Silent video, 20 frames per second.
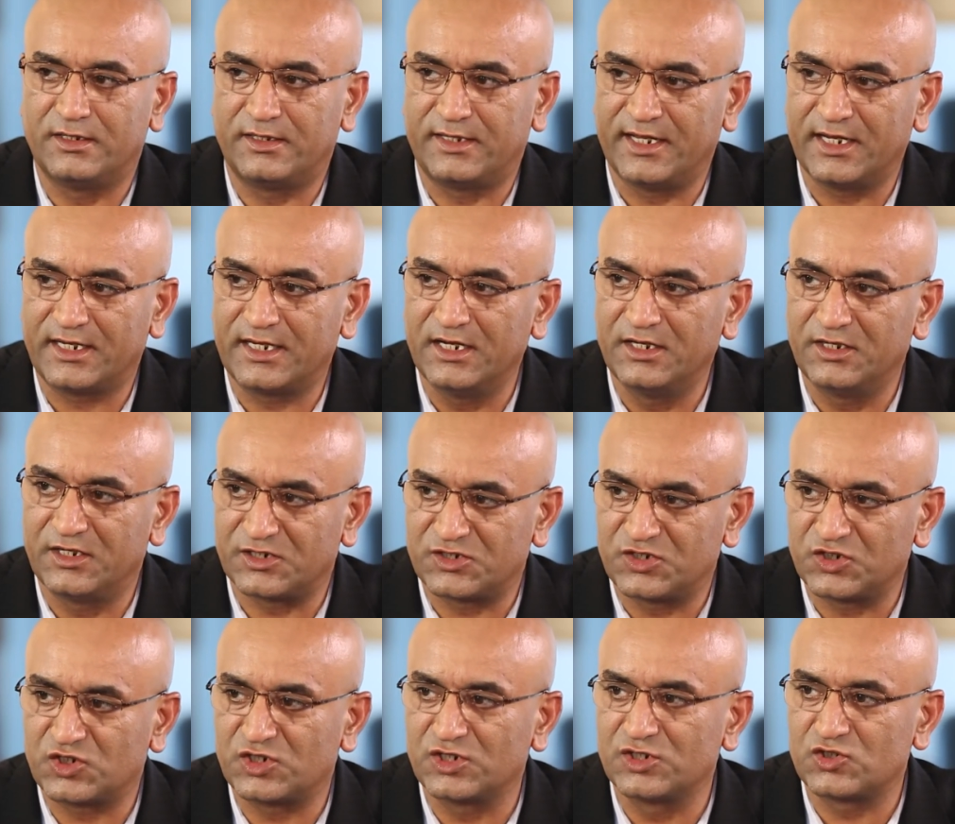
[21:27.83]
taking
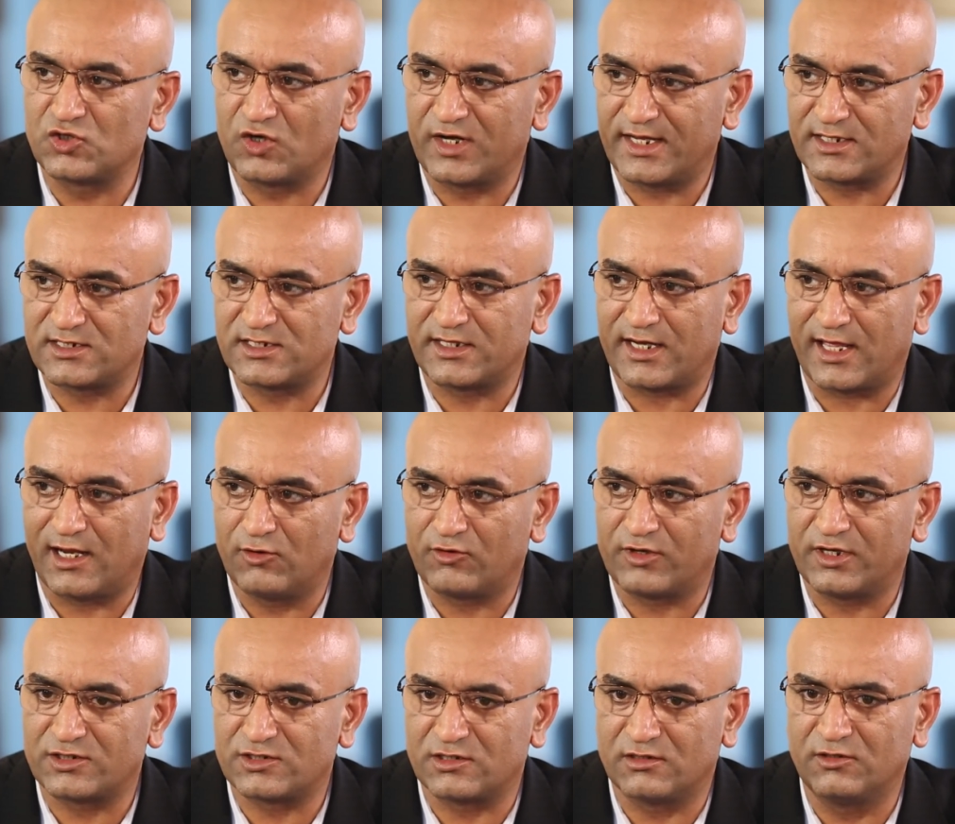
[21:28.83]
decisions on asset
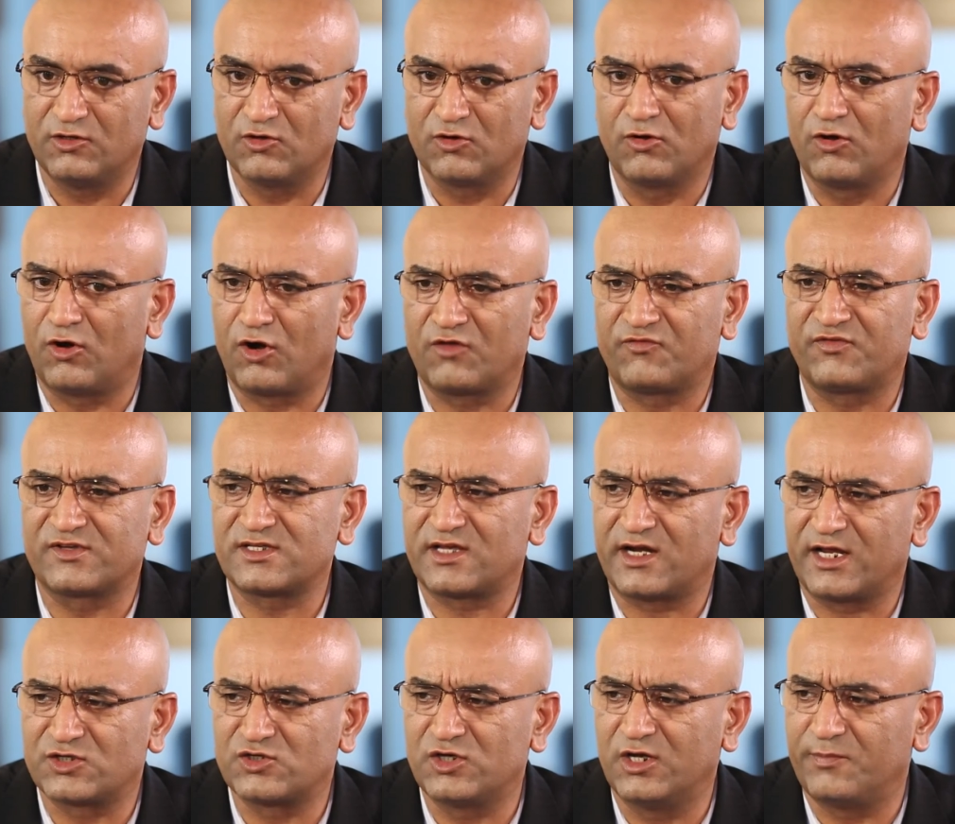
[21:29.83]
allocation, a lot of us
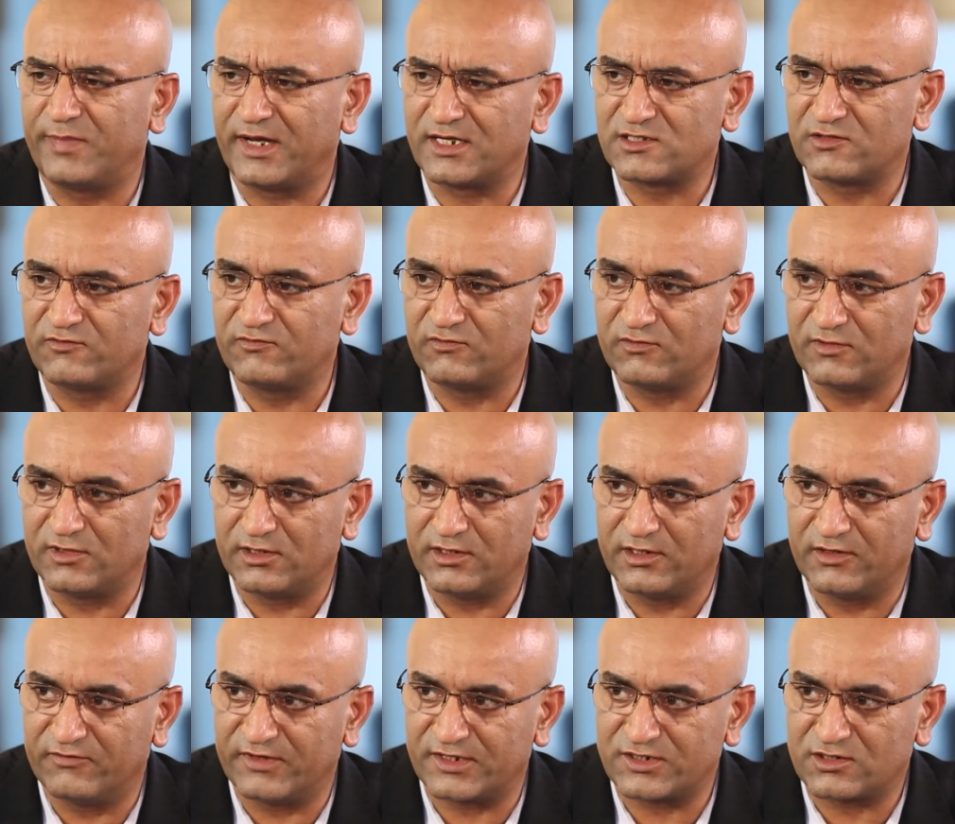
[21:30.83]
are actually passive
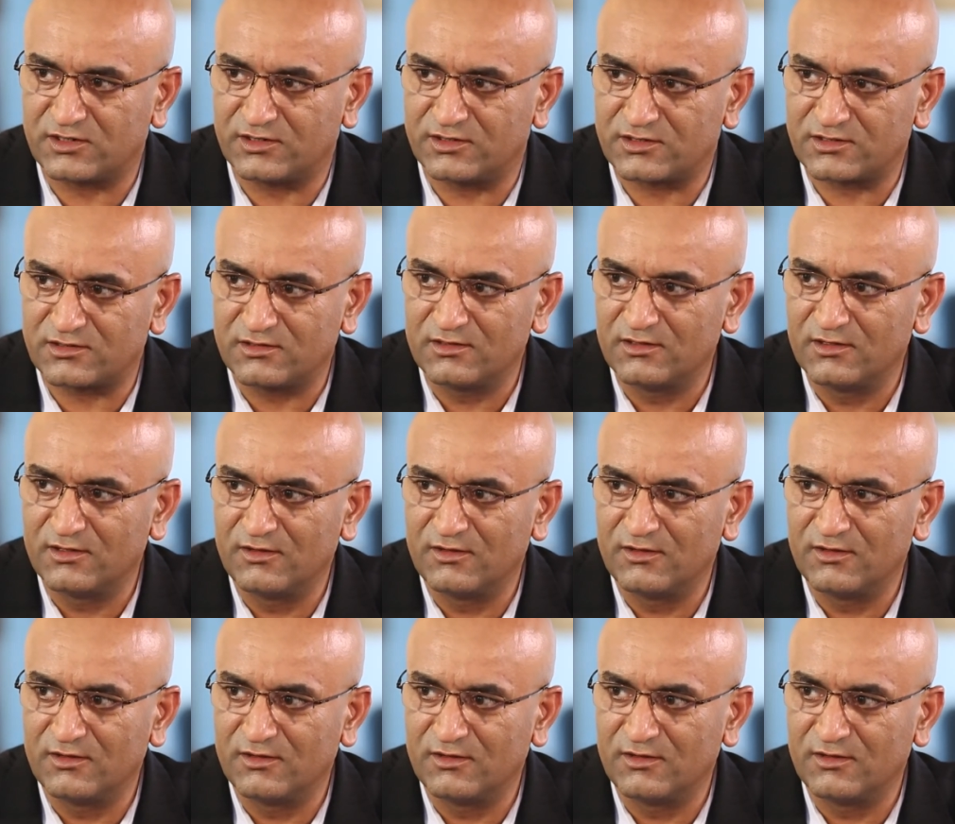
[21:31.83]
investors.